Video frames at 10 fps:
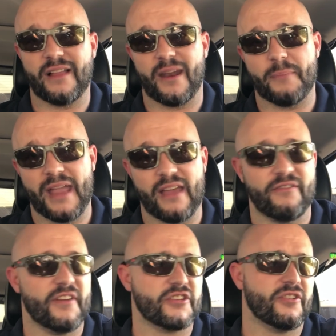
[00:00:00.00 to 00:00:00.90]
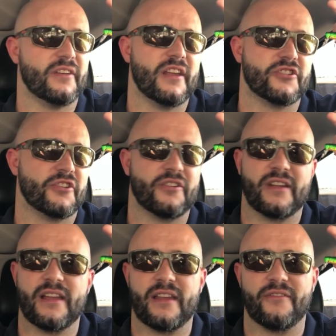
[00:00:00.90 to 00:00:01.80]
a lot of panfish on this. You're going
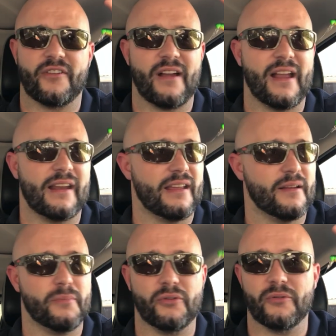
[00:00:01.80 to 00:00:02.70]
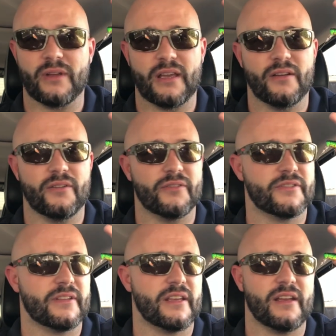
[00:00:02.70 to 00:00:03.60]
to hit a variety of
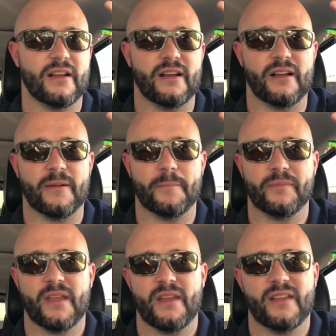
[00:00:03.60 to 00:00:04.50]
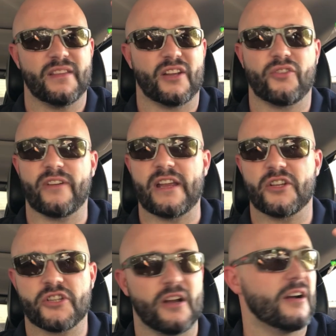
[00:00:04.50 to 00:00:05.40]
bluegills, the
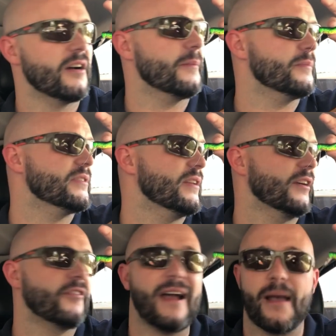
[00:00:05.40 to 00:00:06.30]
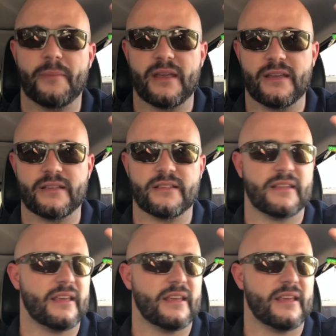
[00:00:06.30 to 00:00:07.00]
creek chubs, the crappies,